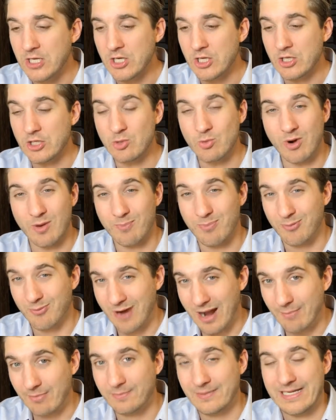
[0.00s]
you are
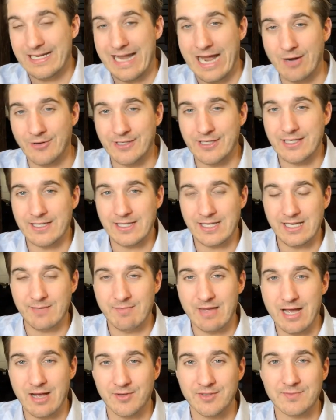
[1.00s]
probably now getting
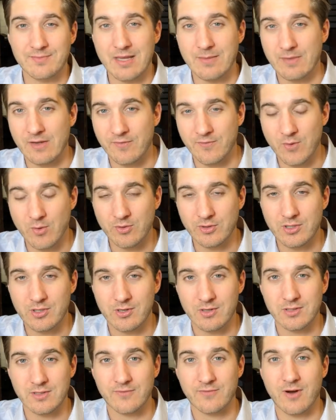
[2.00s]
emails, maybe phone
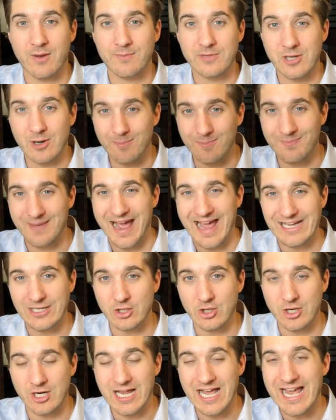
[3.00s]
calls from your
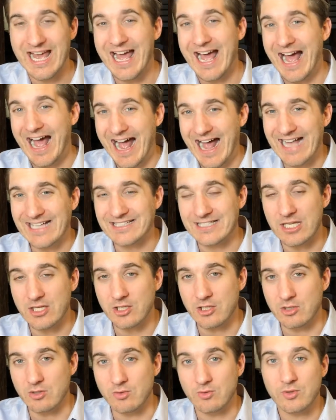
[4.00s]
banker
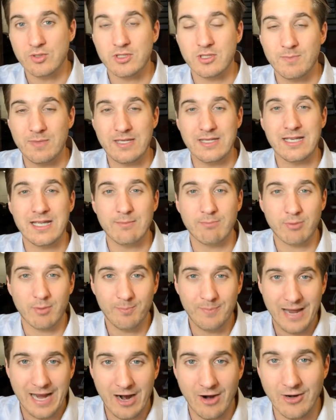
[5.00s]
asking you to begin
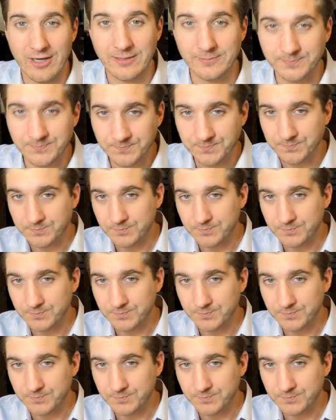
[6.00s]
preparing